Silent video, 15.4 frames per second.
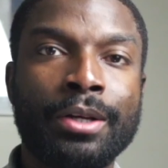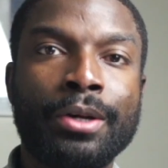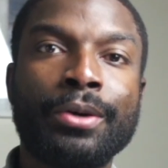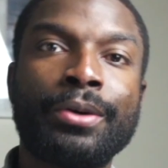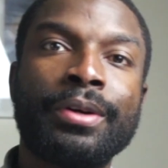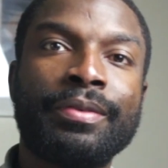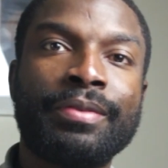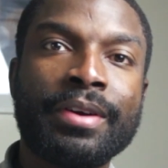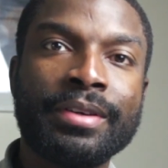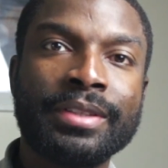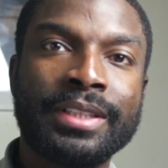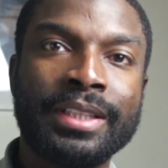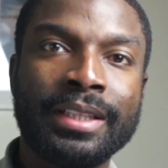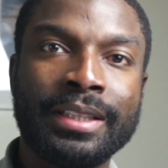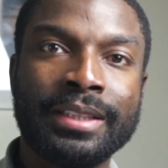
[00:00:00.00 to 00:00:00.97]
Local
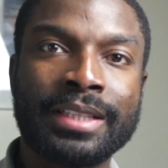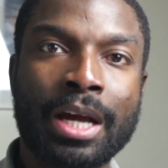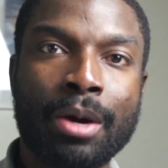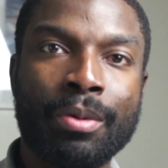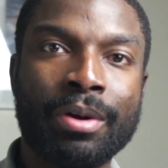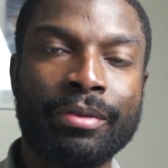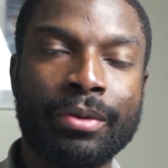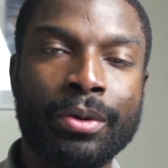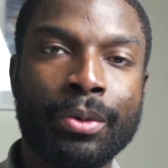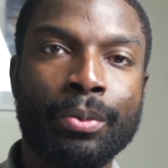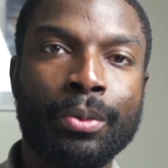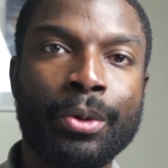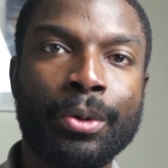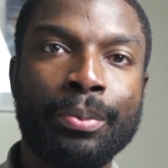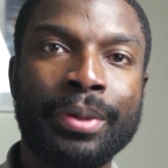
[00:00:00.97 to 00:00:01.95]
authorities, however,
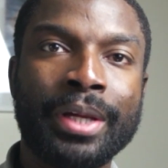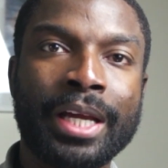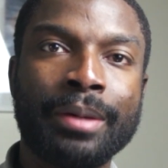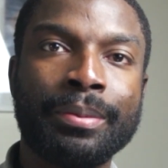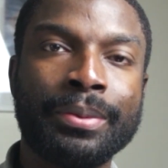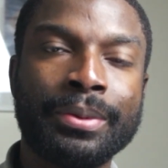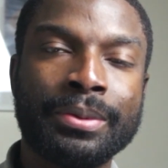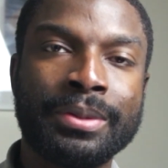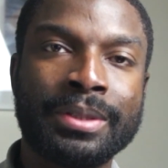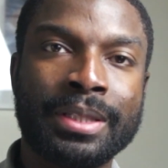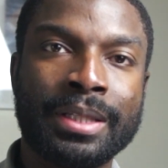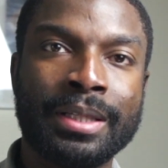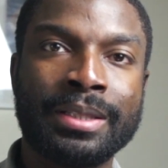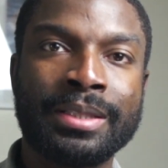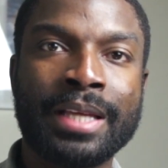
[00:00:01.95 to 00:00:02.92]
will be able
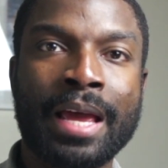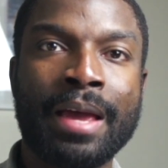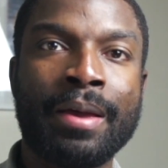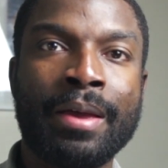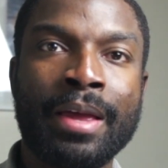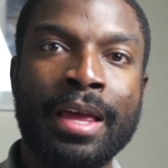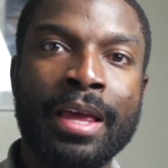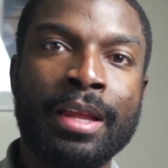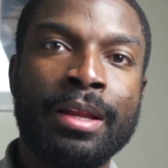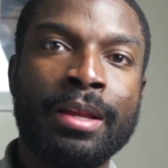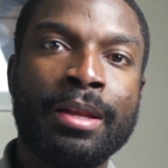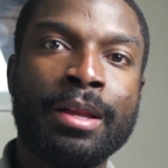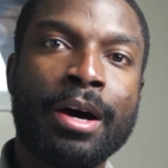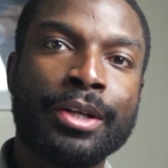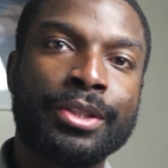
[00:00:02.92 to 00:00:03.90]
to set
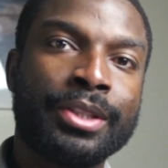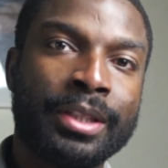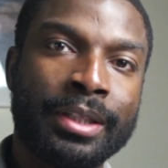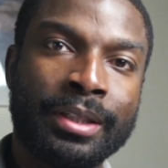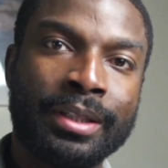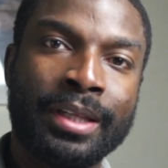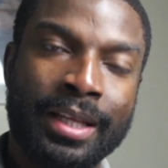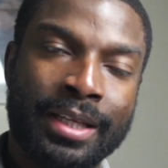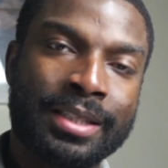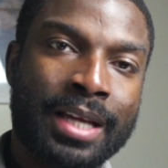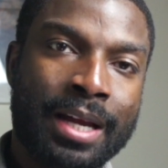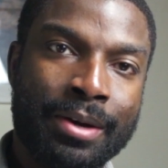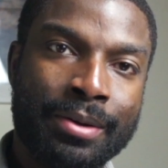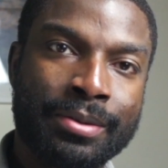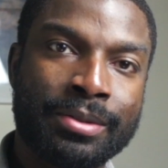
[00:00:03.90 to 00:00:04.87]
larger
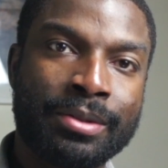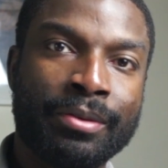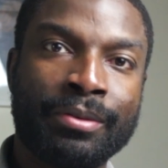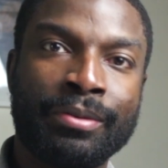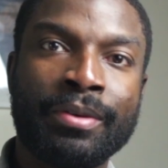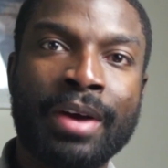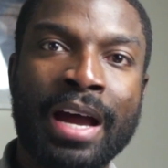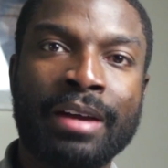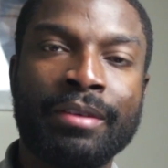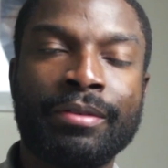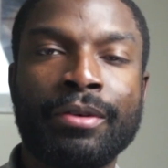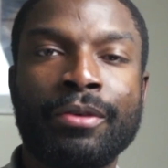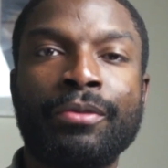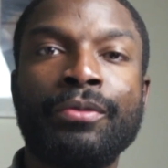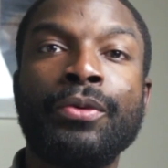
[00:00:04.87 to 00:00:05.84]
discounts of
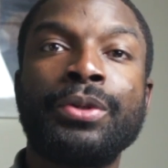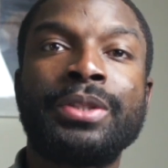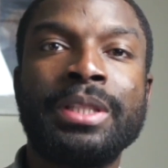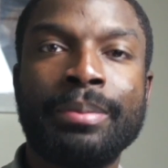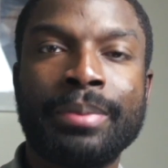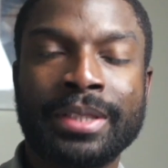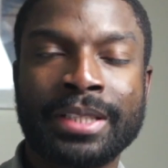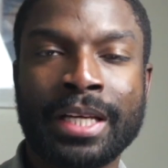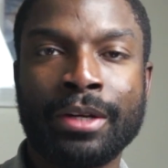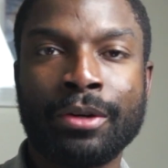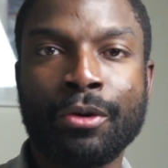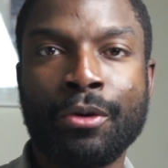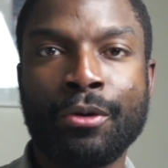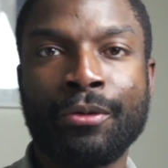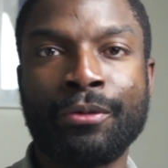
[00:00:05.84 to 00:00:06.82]
either 40%
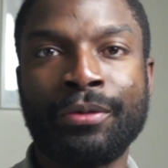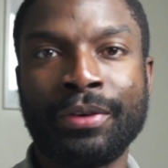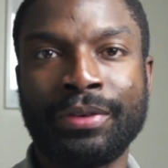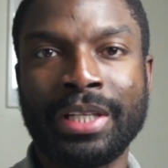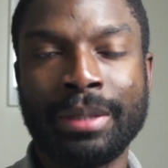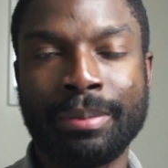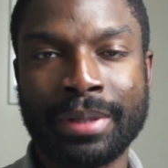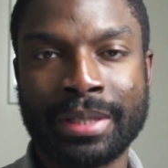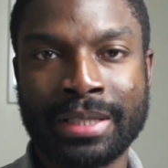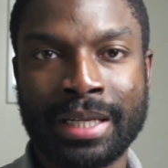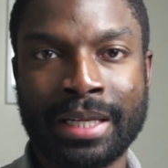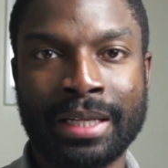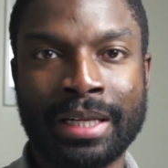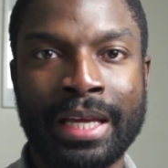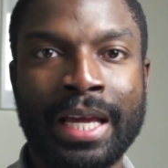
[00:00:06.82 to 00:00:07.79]
or
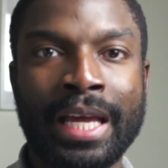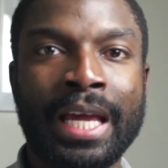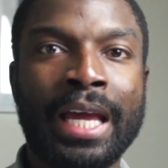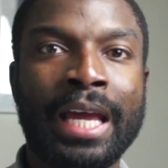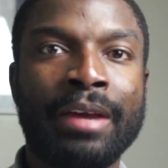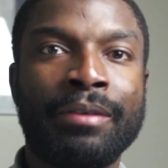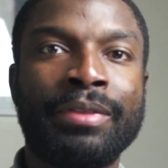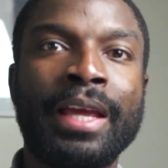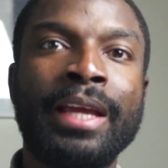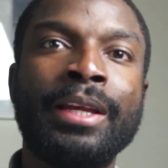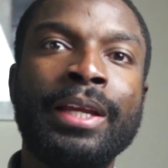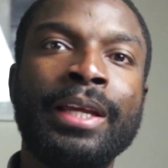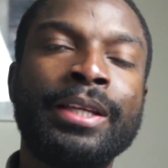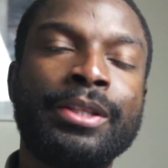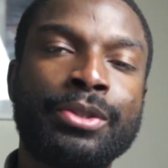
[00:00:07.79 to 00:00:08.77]
50% if they
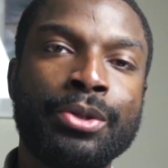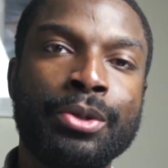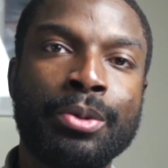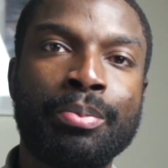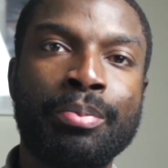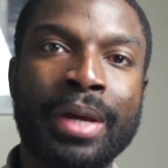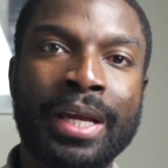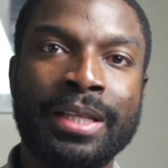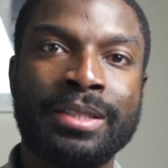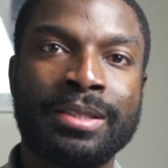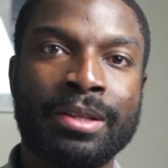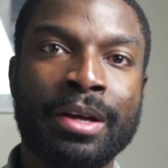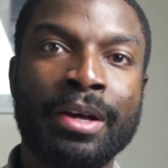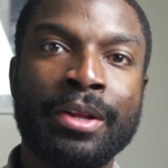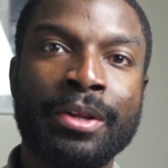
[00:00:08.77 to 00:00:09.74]
need to, based
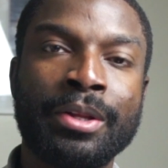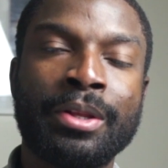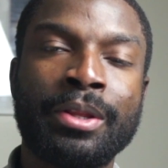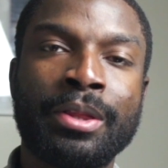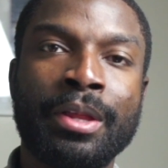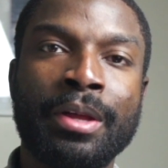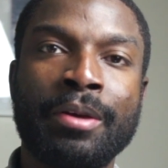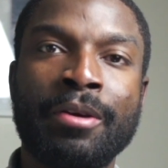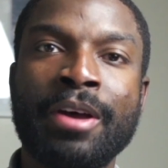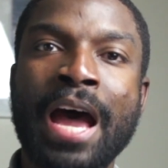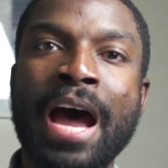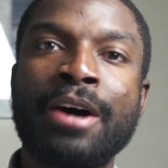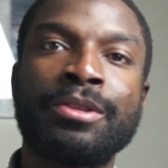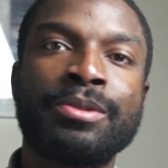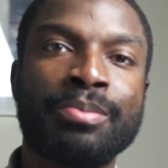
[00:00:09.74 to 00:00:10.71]
on the
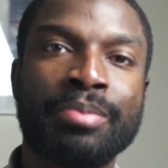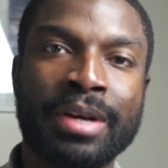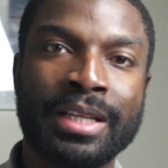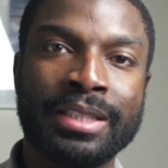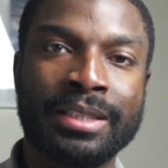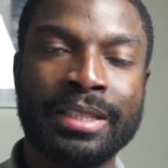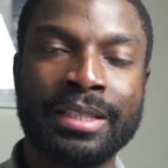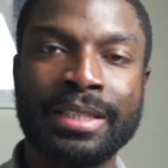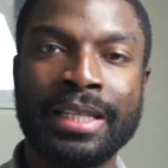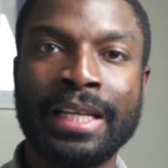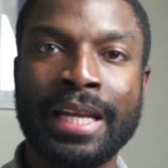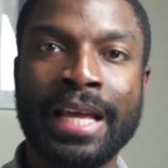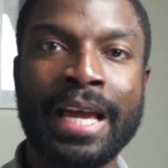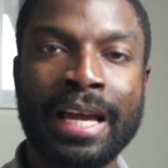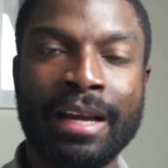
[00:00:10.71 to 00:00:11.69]
house prices in
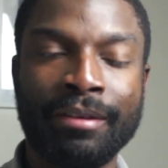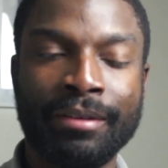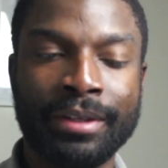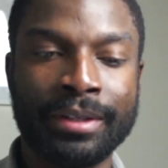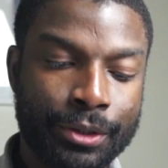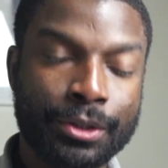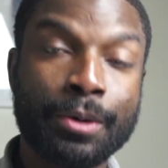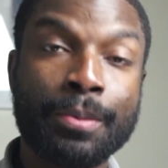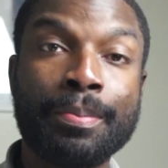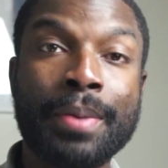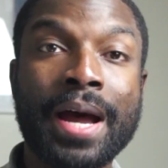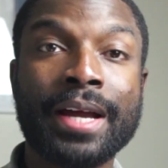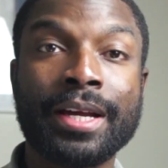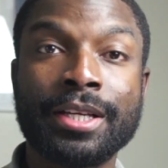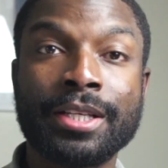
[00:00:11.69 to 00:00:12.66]
their area. So
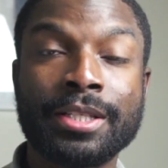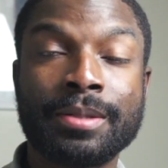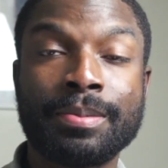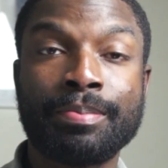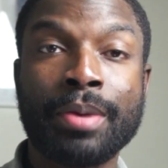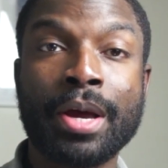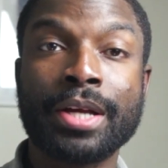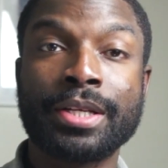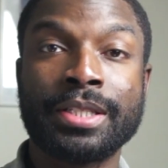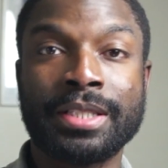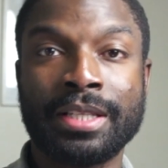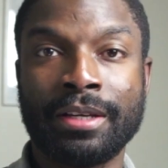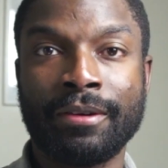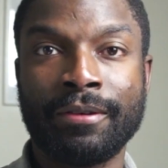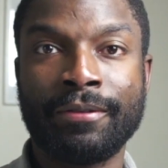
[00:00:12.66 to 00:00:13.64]
buyers
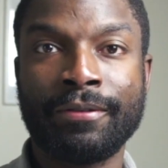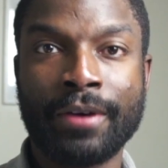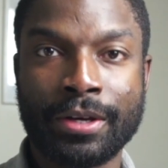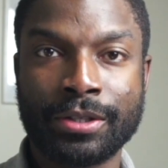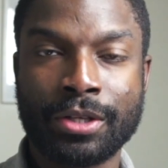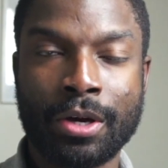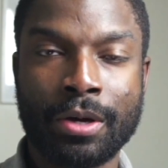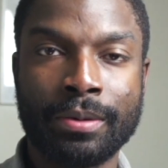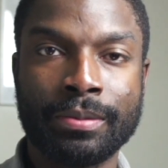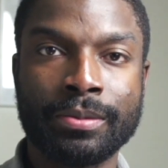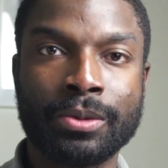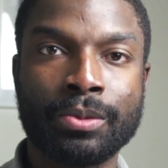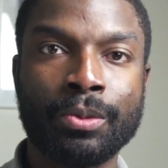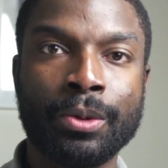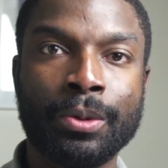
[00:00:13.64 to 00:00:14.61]
purchasing first
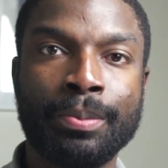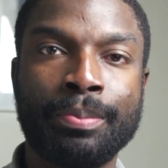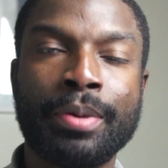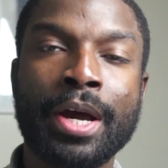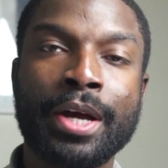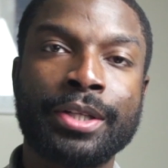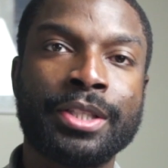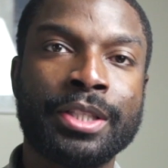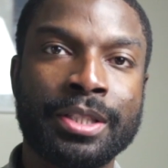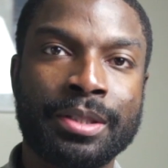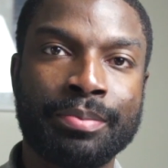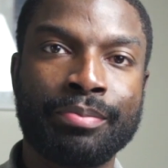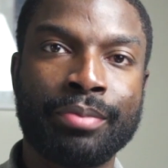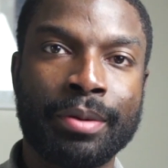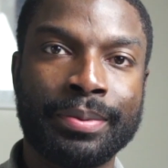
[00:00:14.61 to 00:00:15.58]
homes will purchase
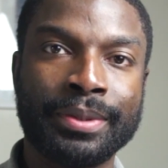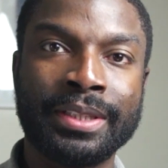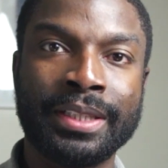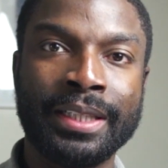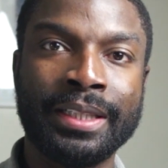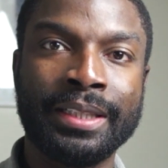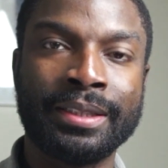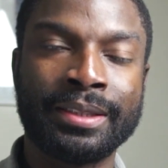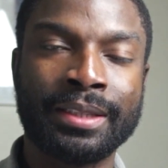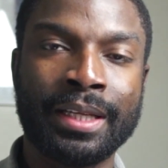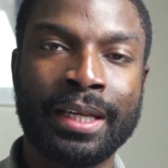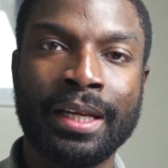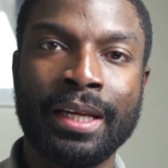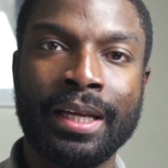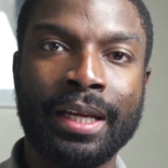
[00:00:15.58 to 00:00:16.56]
properties
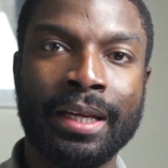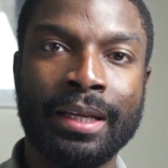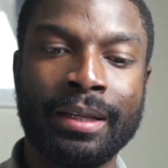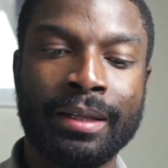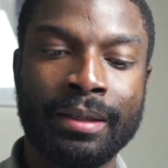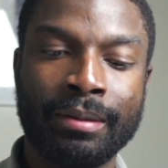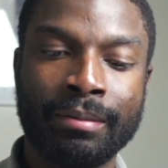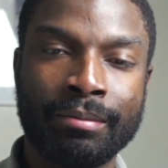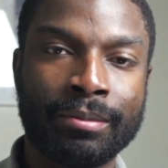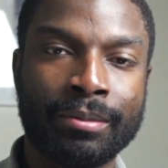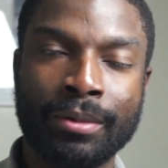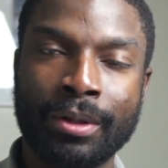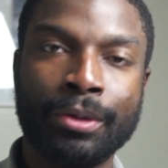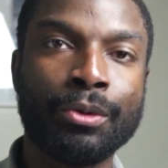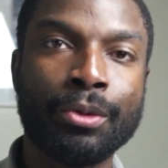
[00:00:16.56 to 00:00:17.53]
in
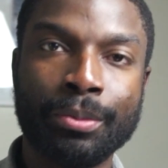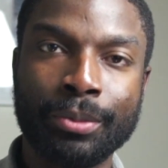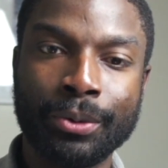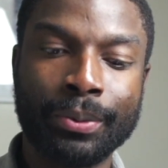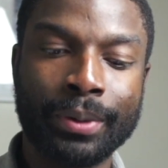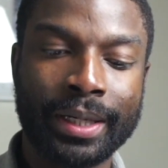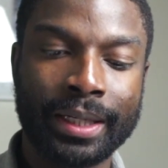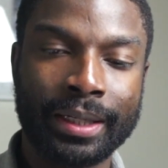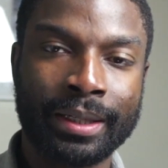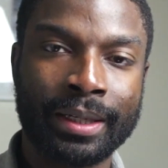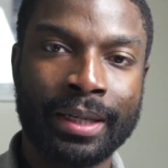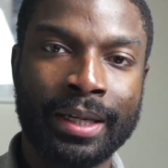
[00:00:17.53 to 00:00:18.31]
the normal way.